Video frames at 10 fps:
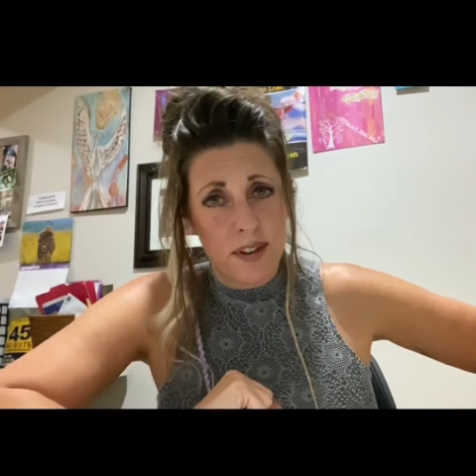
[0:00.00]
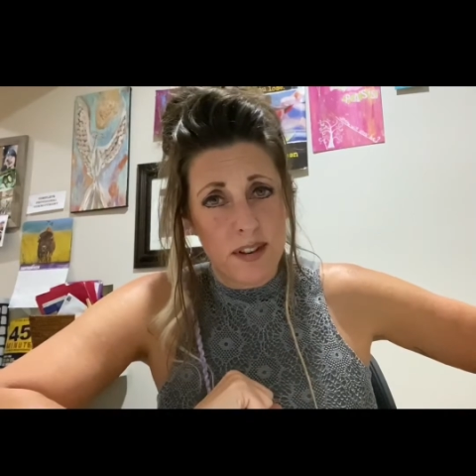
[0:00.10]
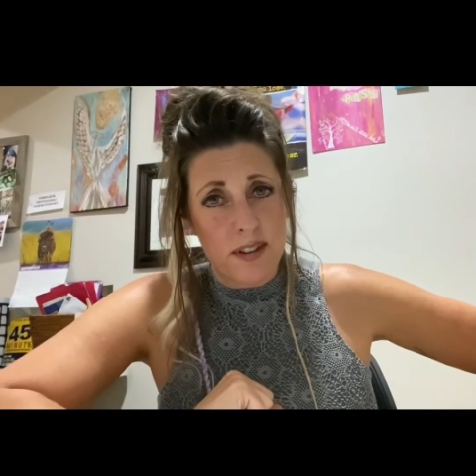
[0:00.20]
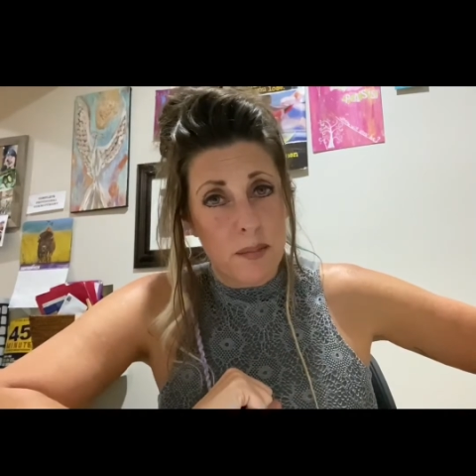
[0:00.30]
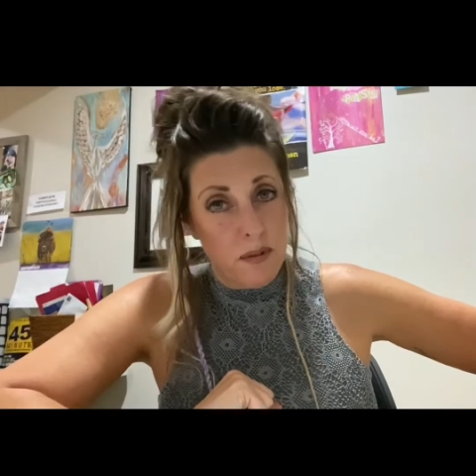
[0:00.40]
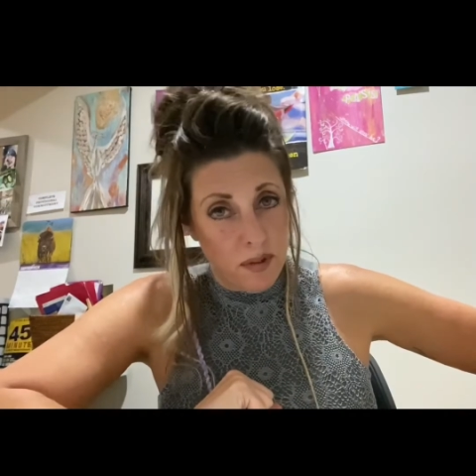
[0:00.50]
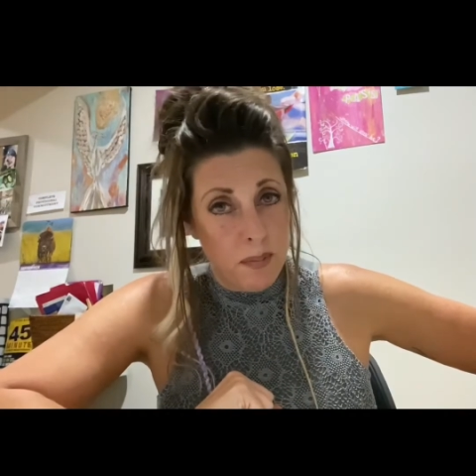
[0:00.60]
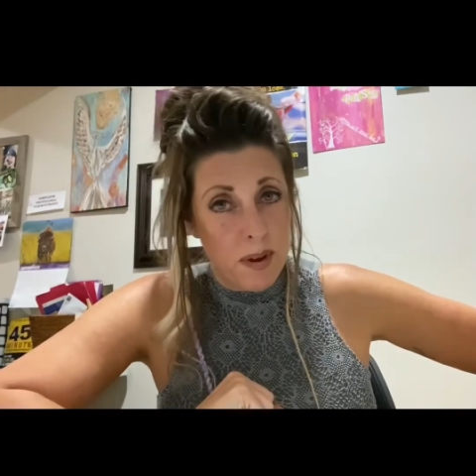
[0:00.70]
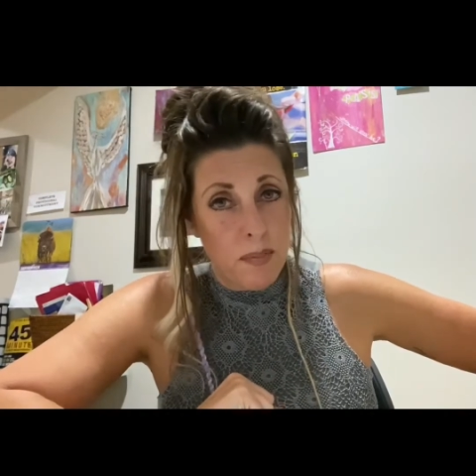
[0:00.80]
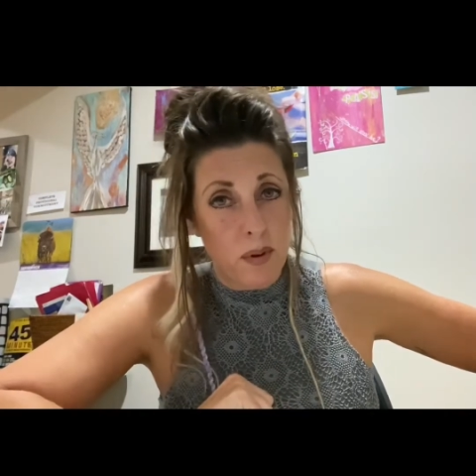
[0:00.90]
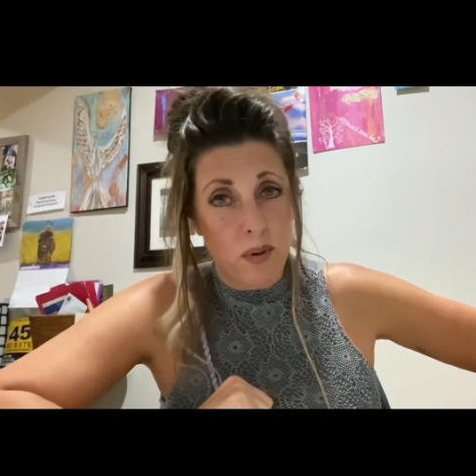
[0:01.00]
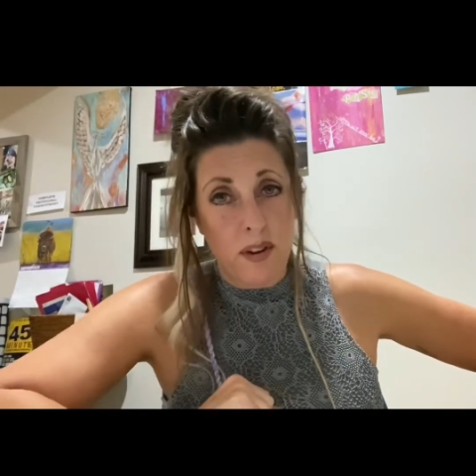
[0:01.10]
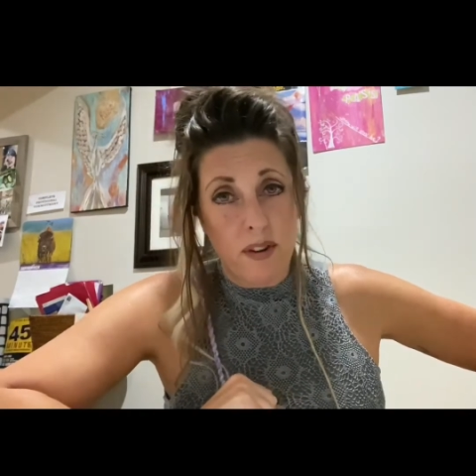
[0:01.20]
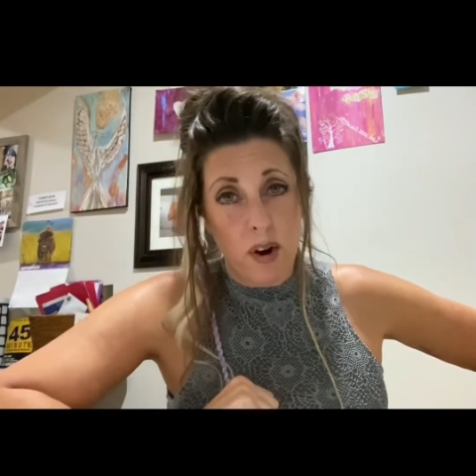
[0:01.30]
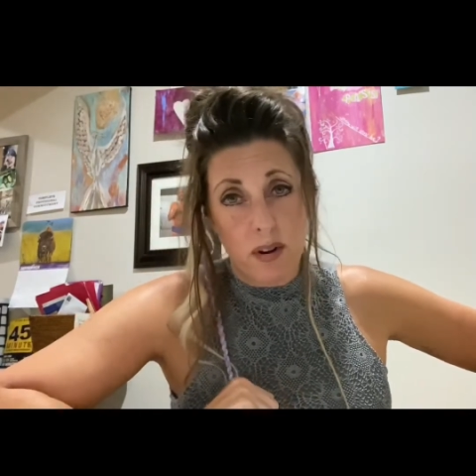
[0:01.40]
some of the people who
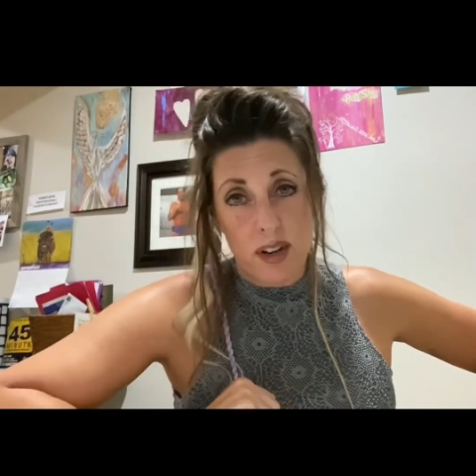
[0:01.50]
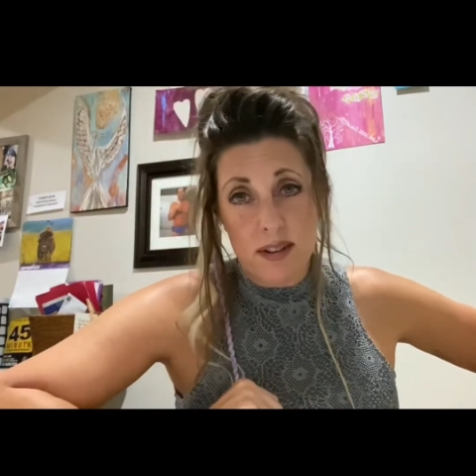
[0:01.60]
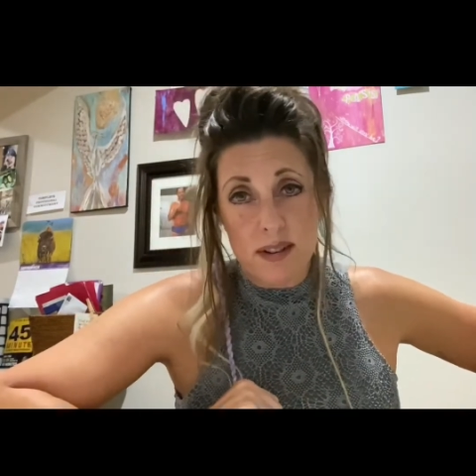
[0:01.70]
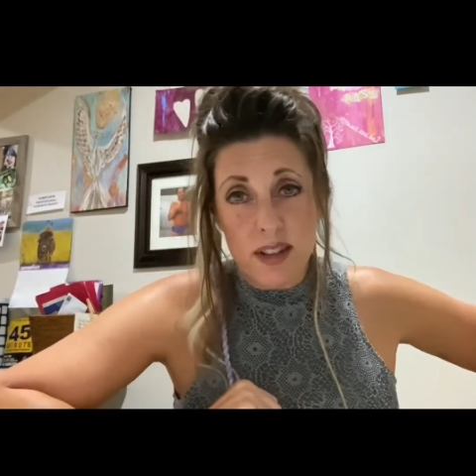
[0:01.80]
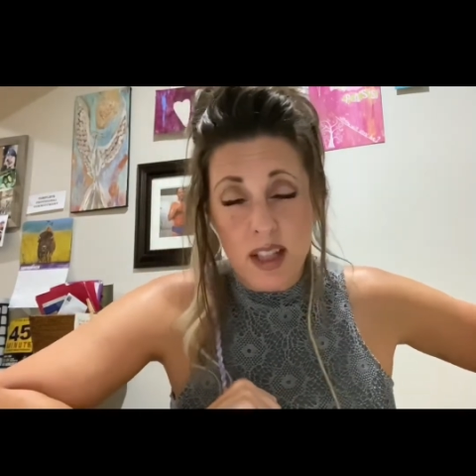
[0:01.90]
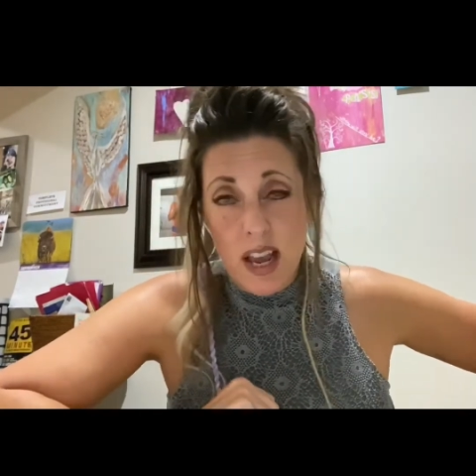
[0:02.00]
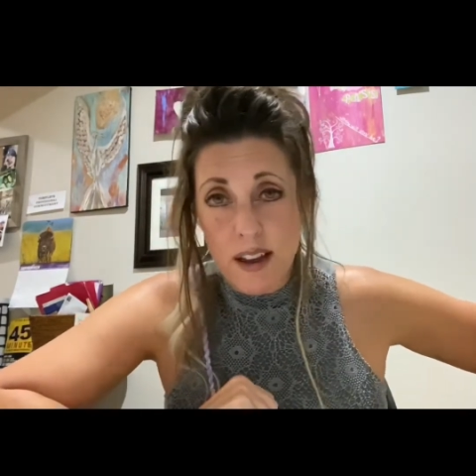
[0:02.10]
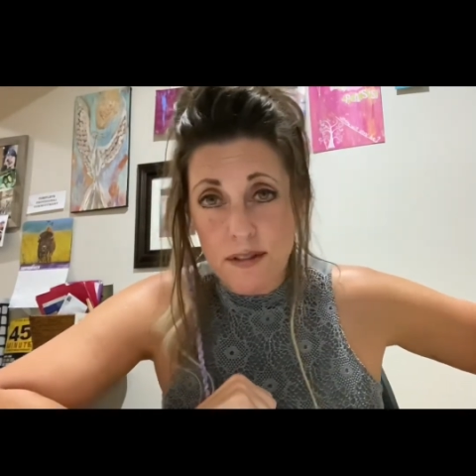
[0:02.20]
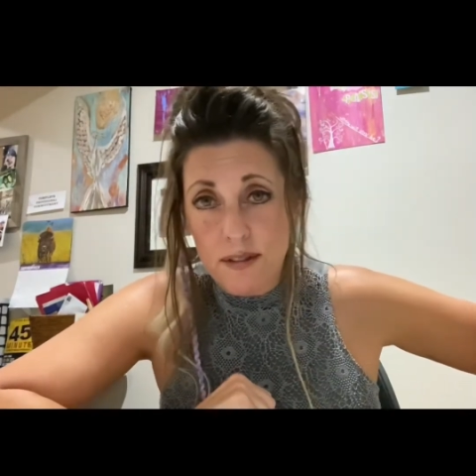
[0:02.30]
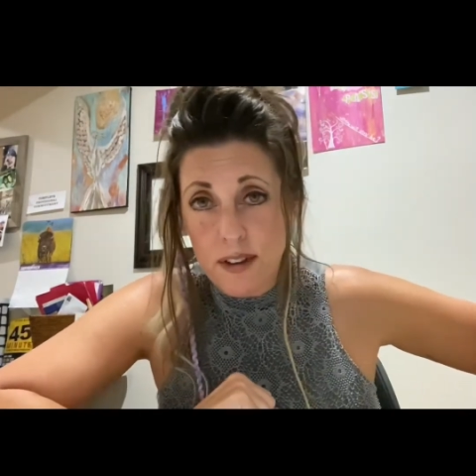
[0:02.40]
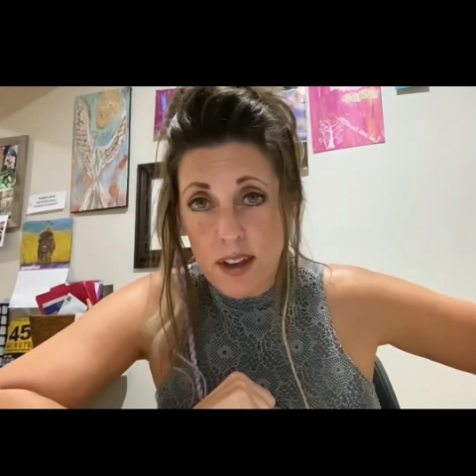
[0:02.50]
have hurt us in life